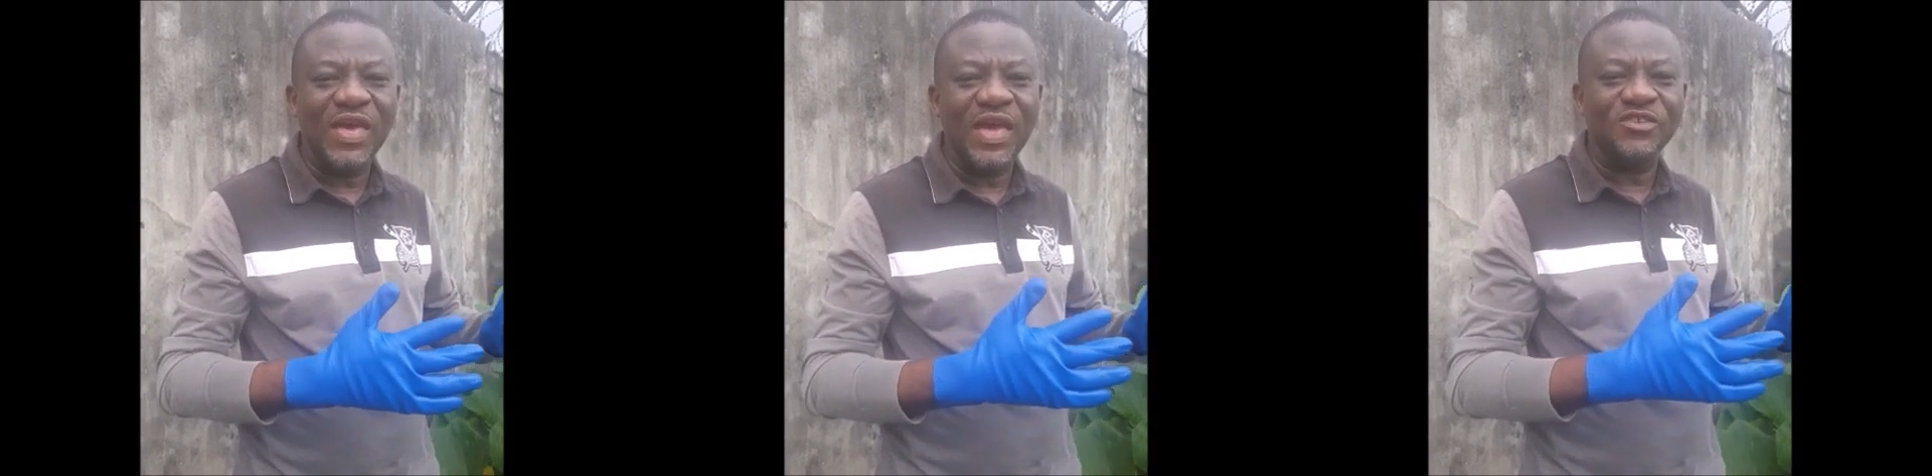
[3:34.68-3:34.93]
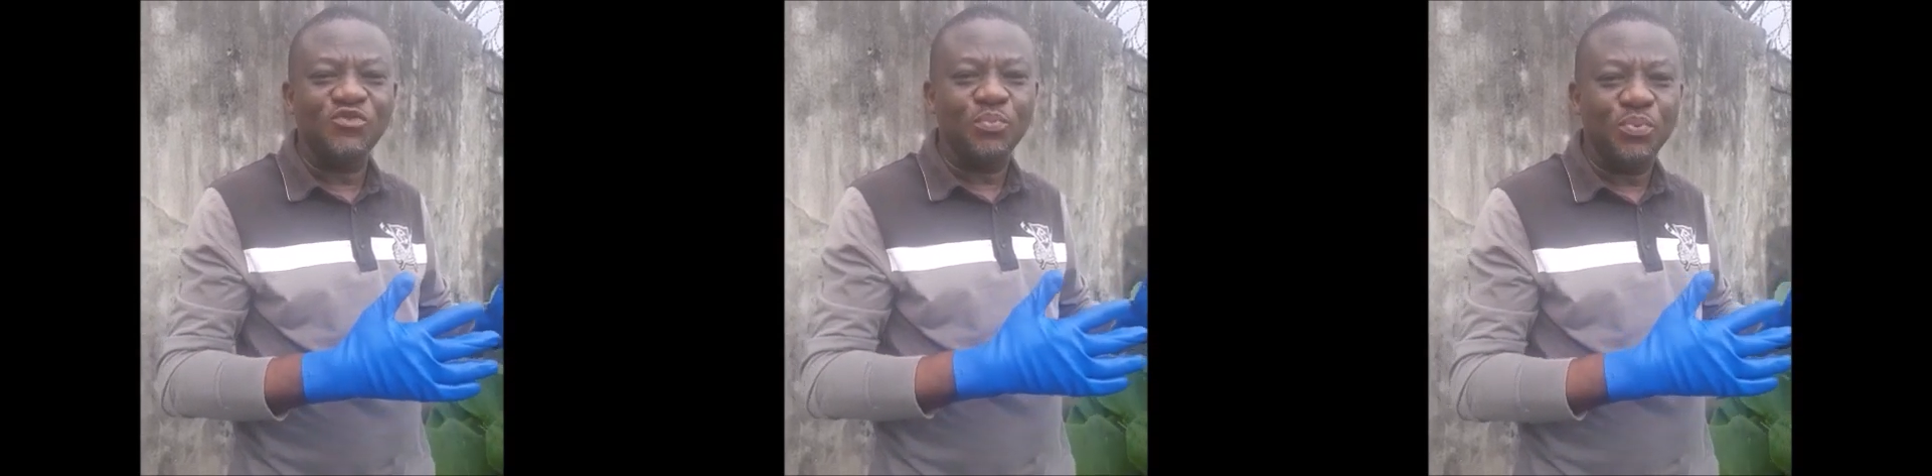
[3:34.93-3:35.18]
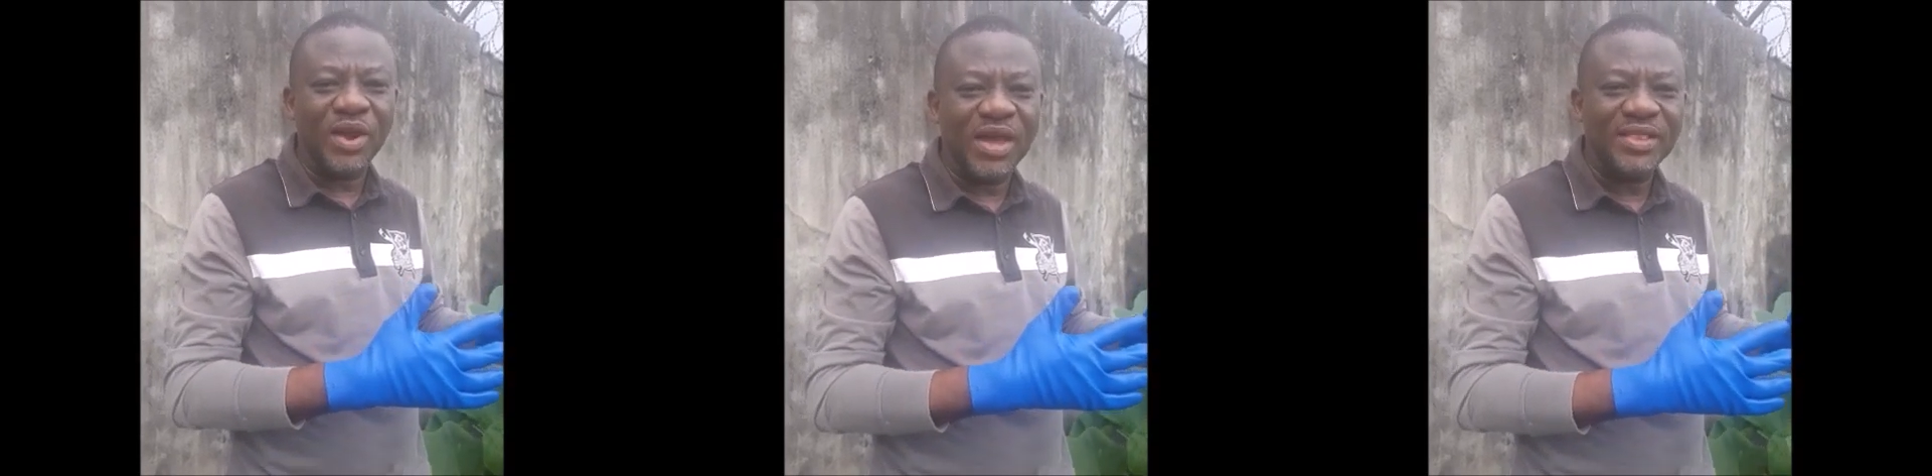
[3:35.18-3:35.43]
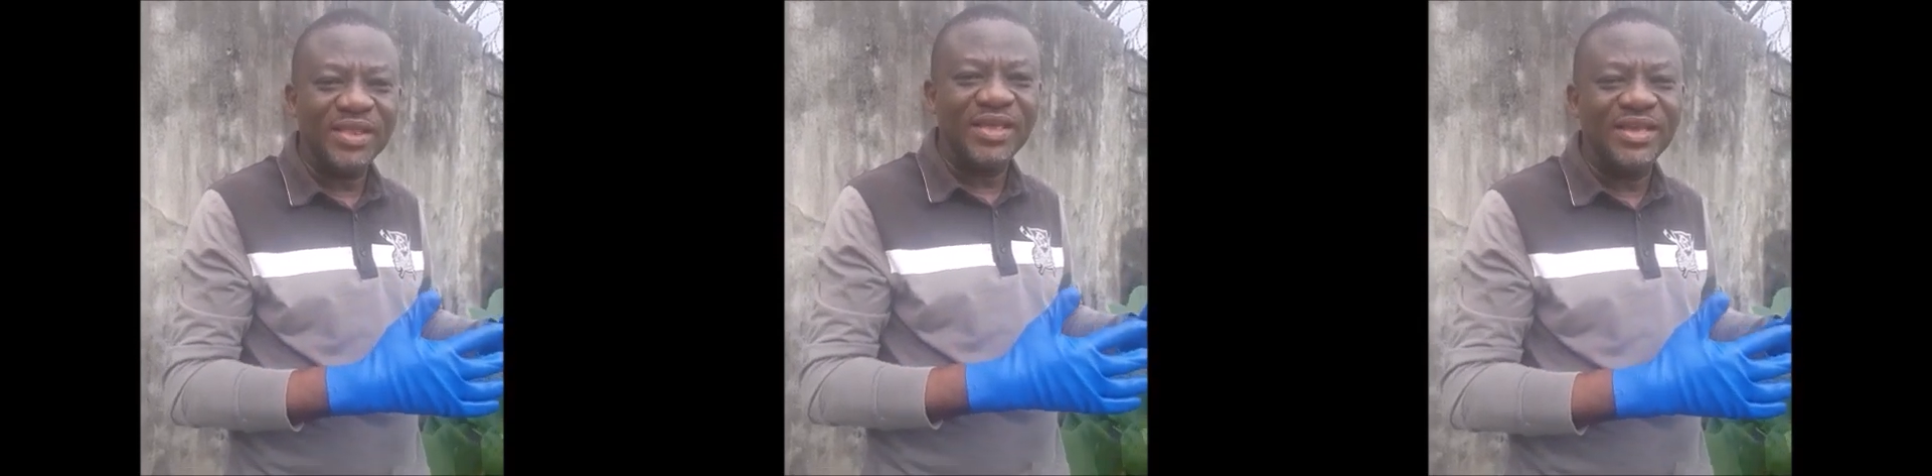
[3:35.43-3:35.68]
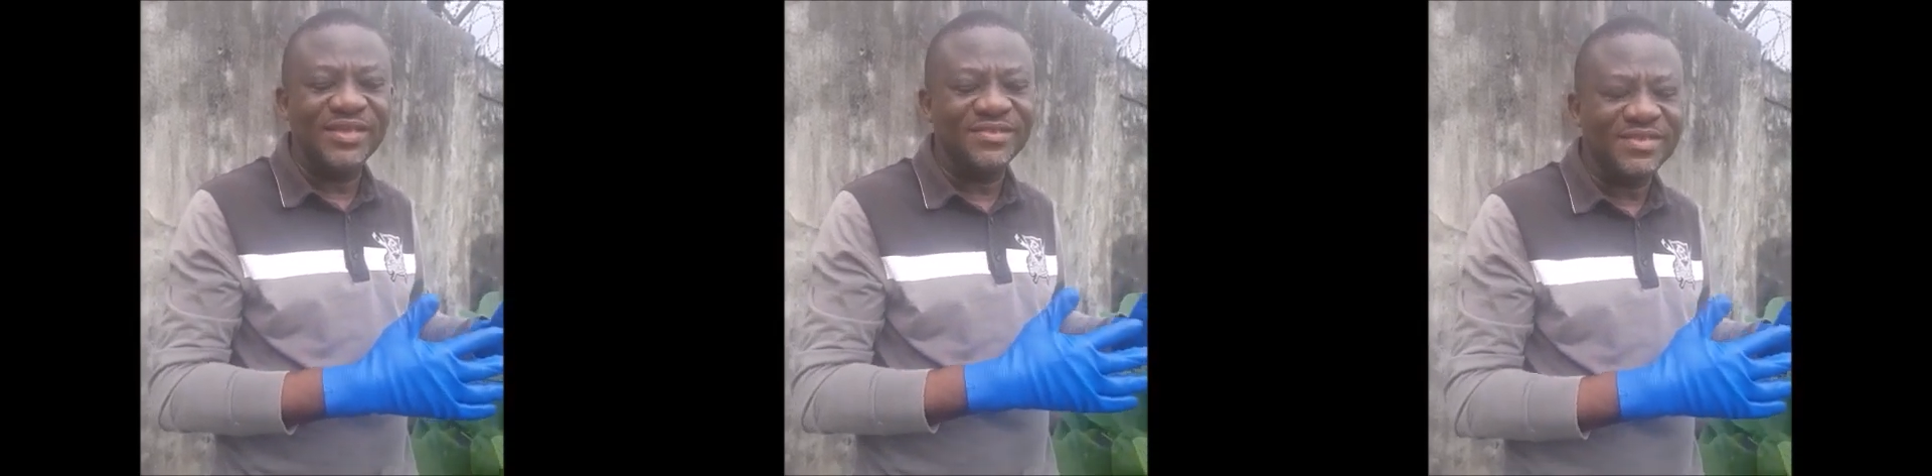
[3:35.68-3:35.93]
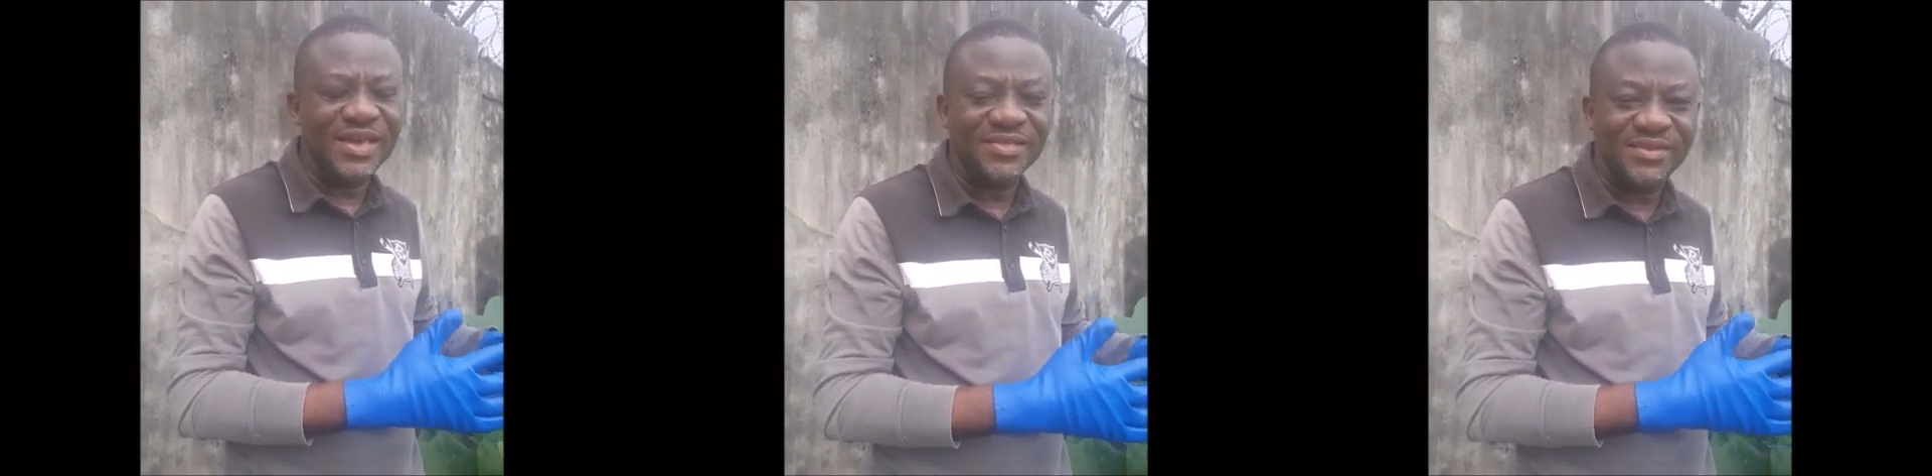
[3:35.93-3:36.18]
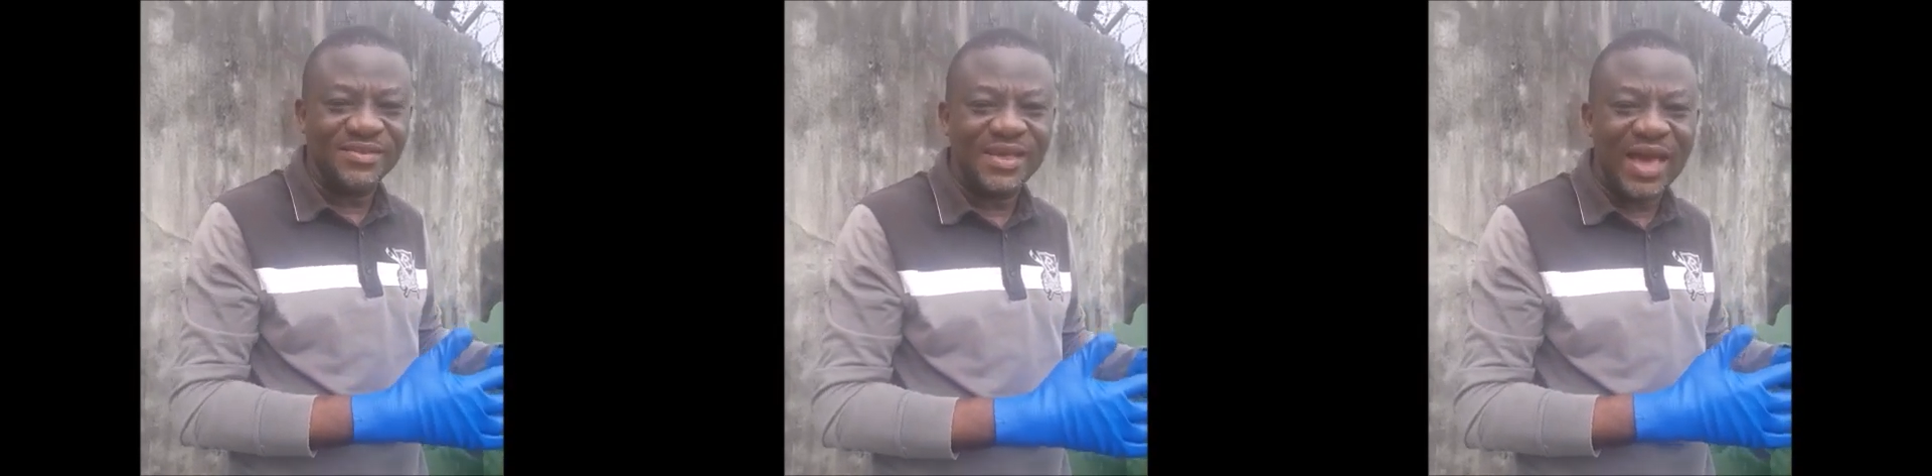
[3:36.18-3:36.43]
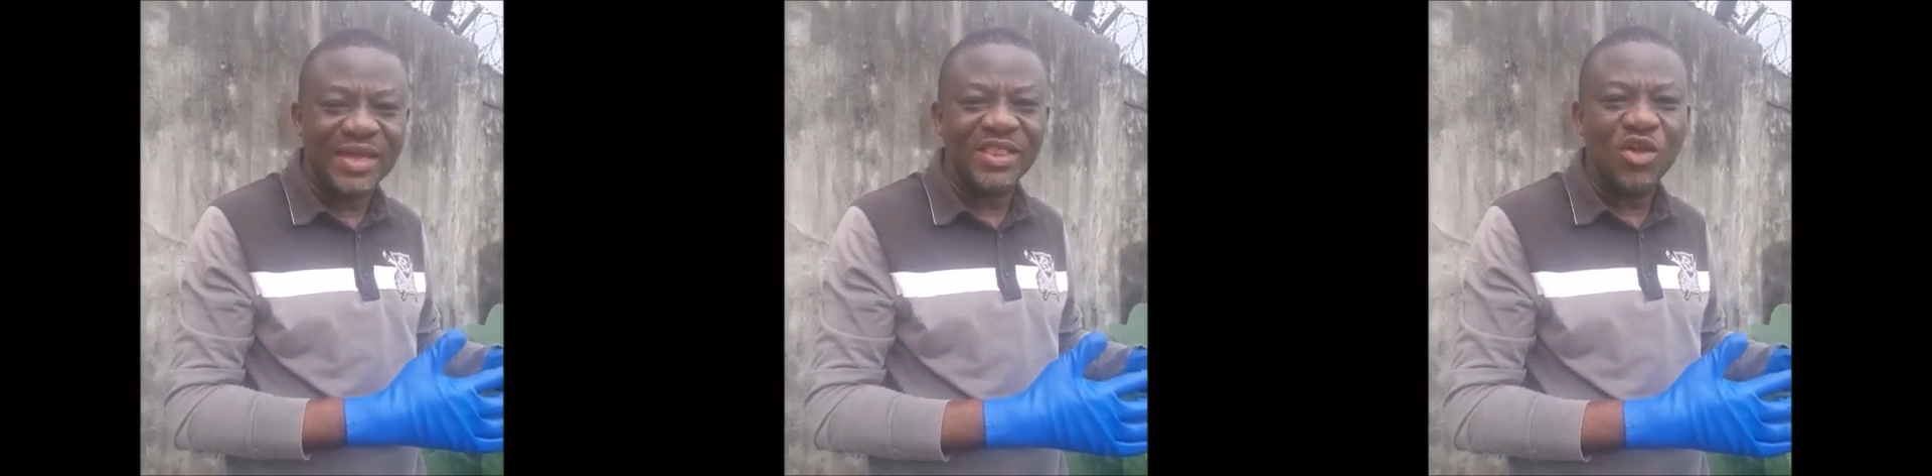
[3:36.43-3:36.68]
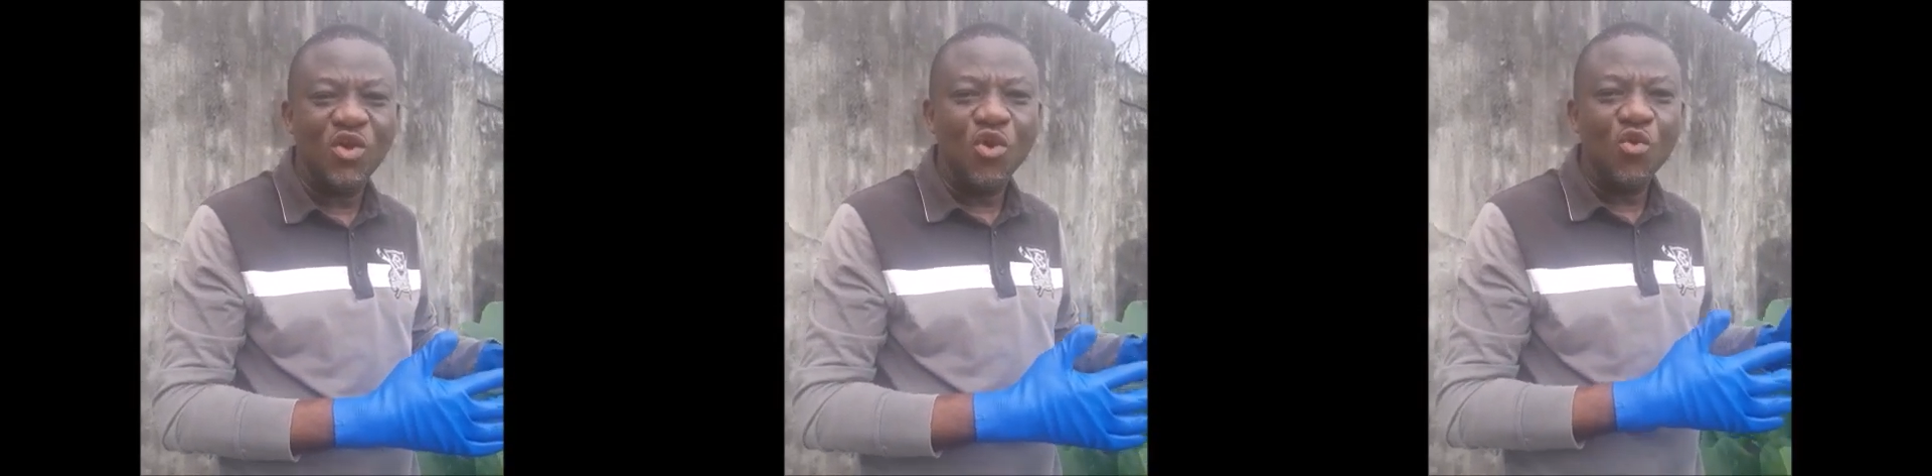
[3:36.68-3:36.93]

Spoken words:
they sprayed insecticide